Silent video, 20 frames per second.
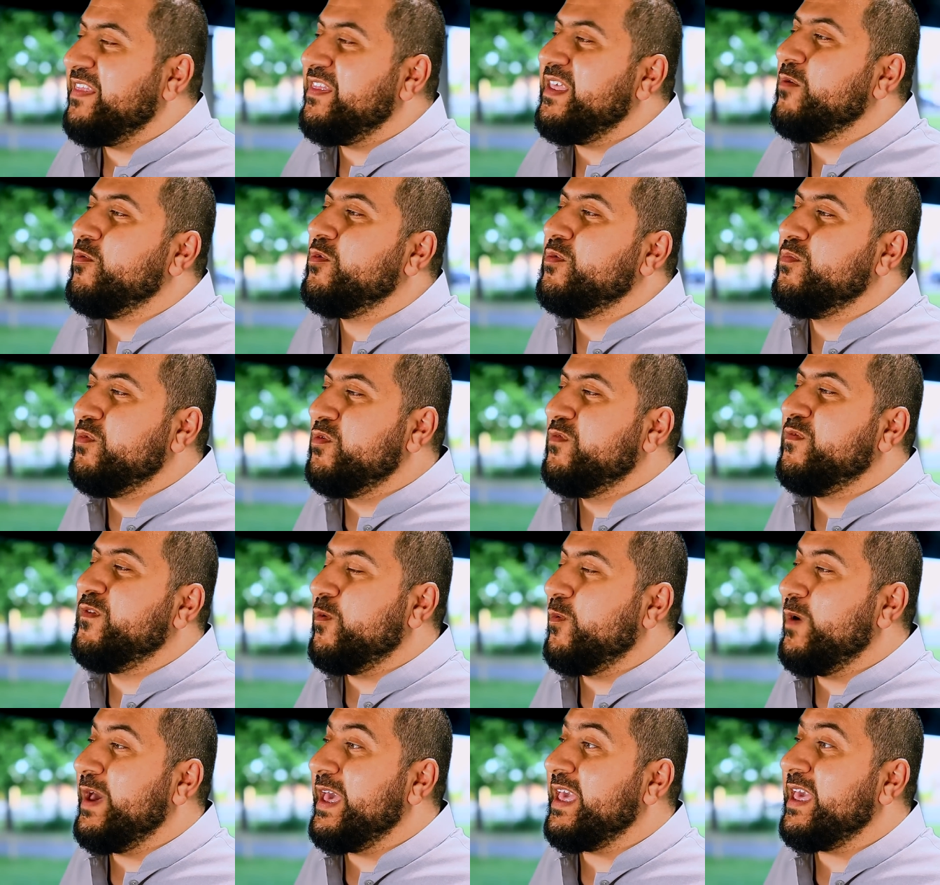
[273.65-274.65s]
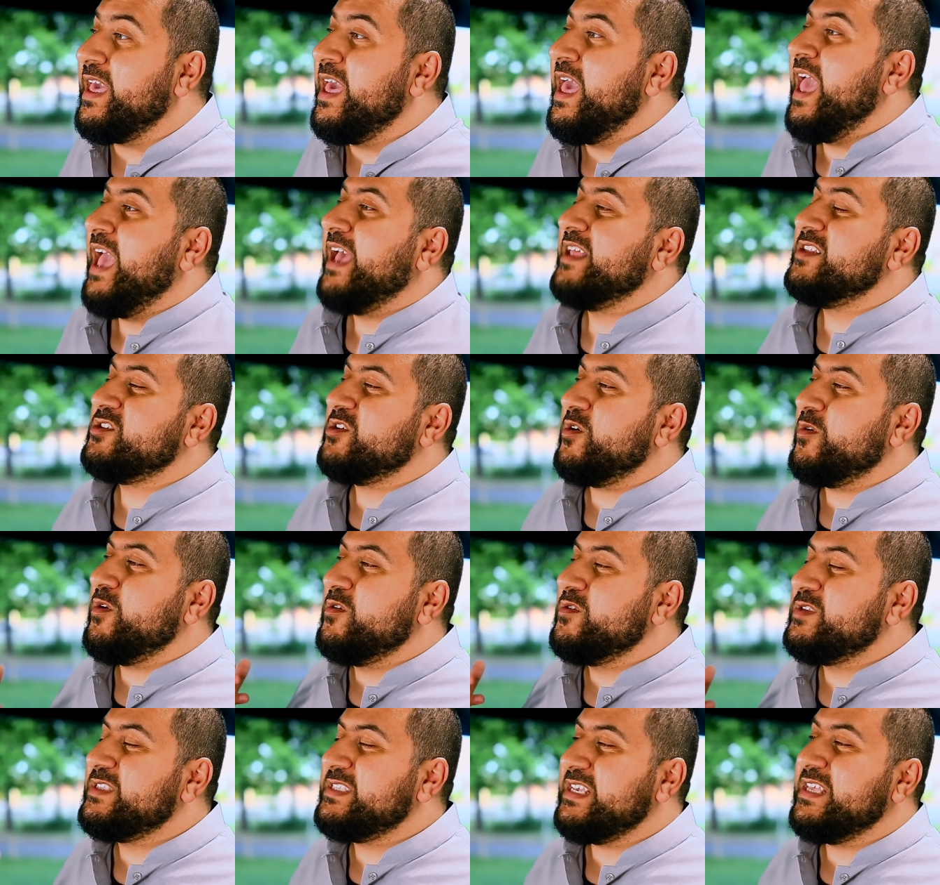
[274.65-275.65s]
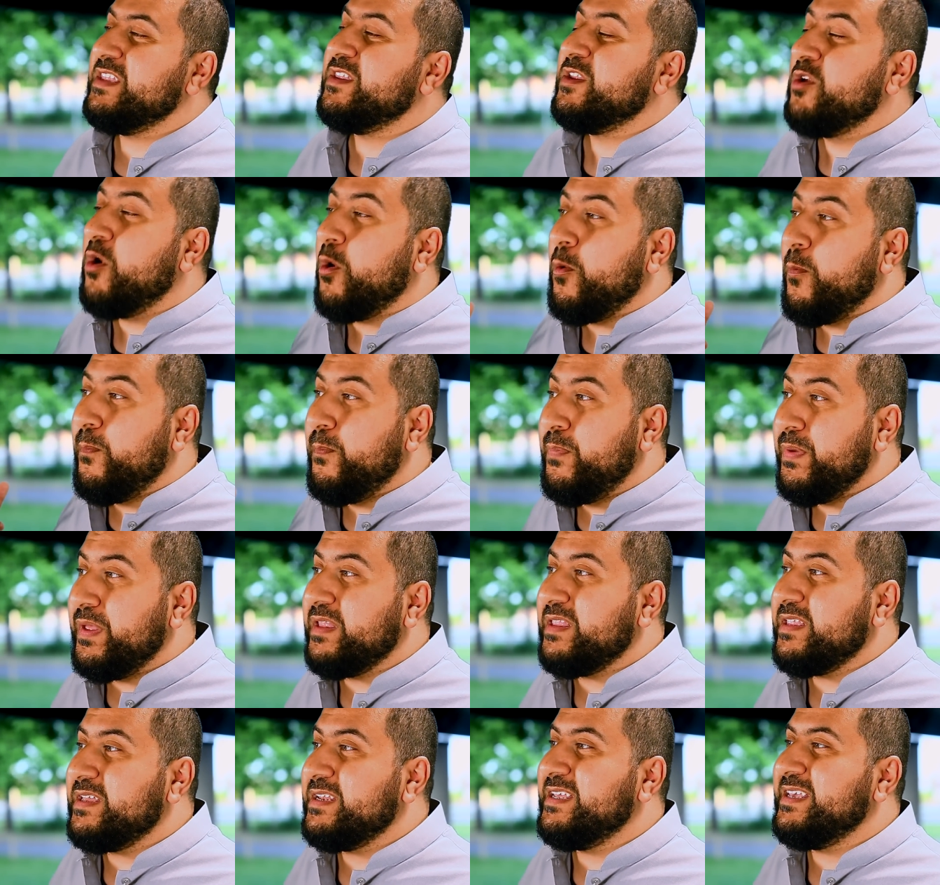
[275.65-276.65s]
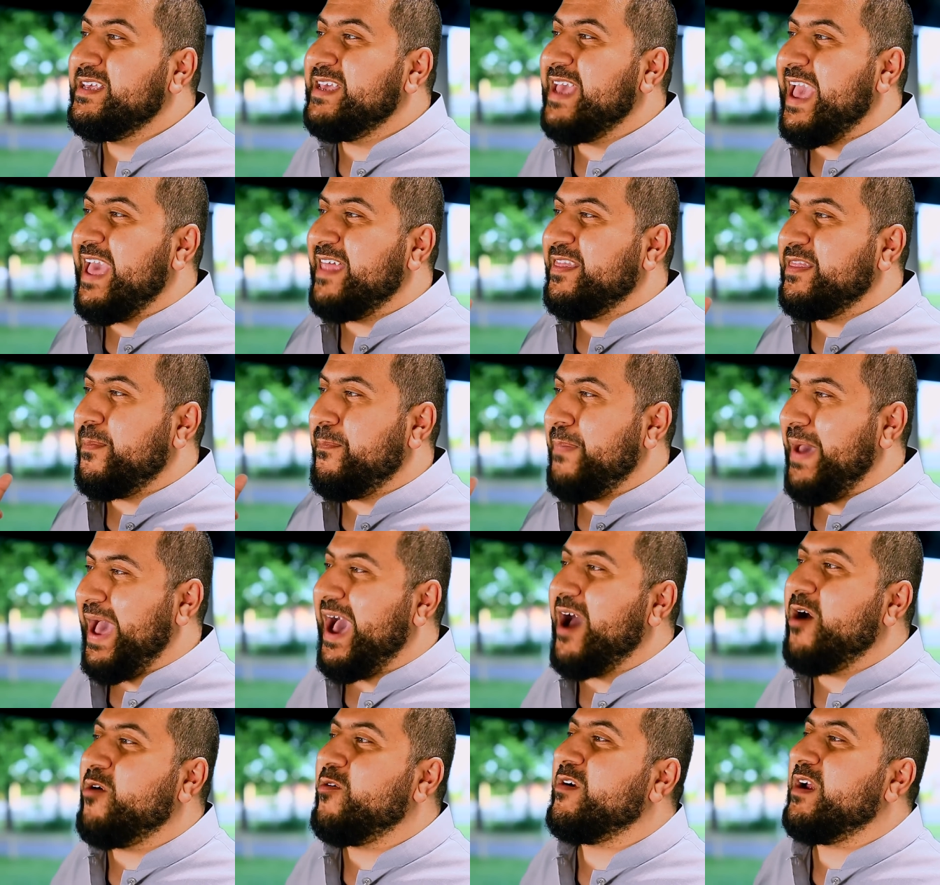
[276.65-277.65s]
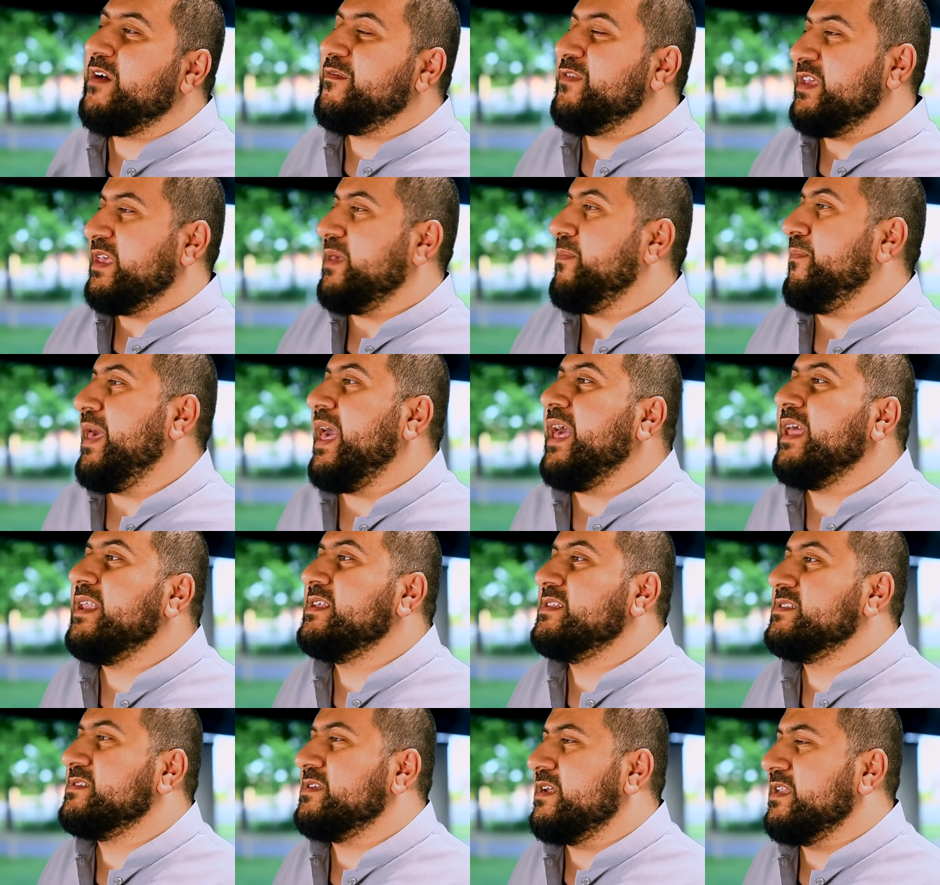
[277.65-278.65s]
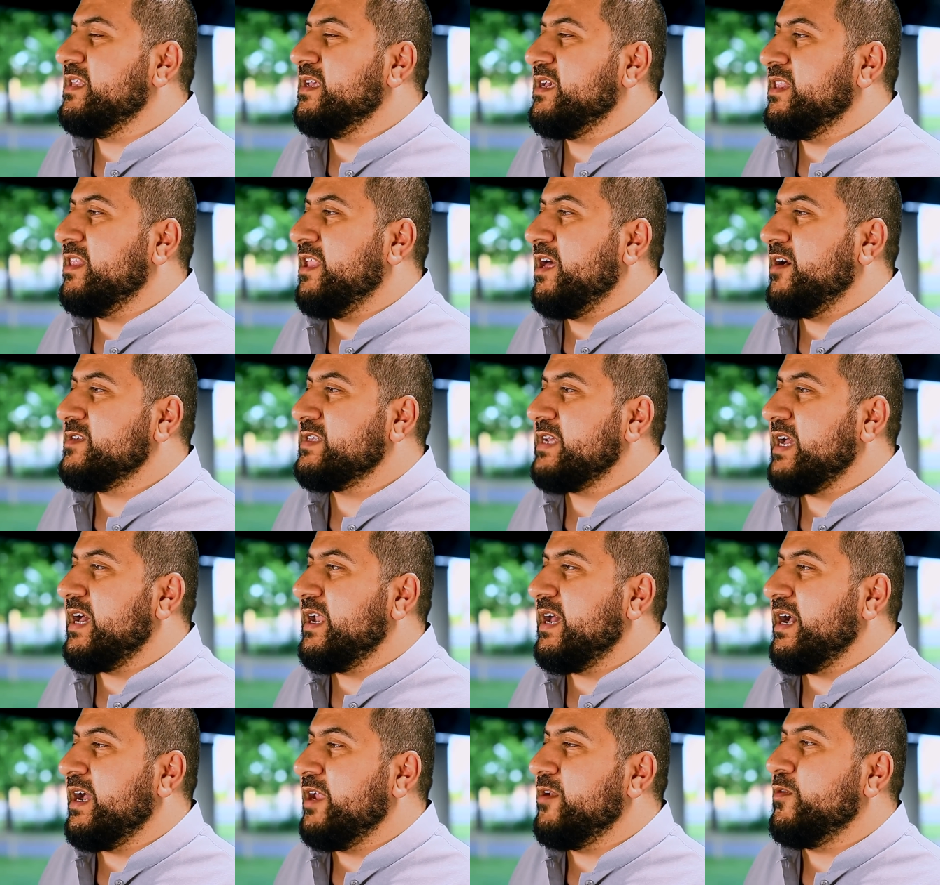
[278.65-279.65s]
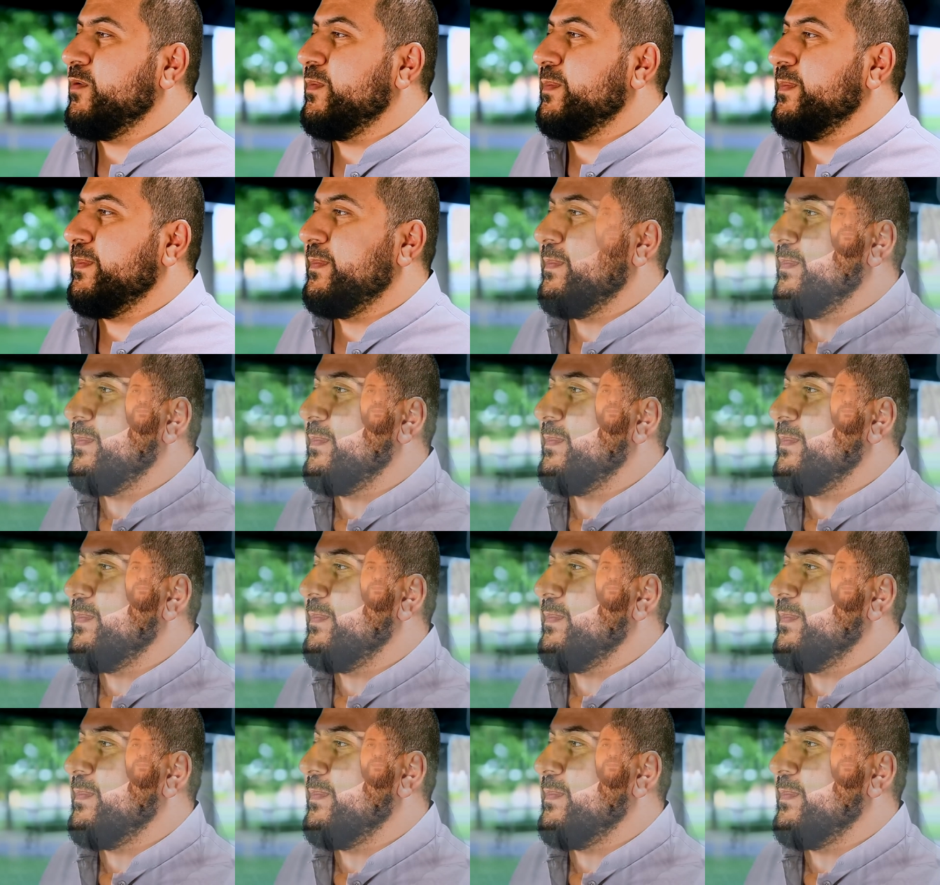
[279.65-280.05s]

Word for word: and they would move away. And so you see the nobility and the power of the companions radiallahu ta'ala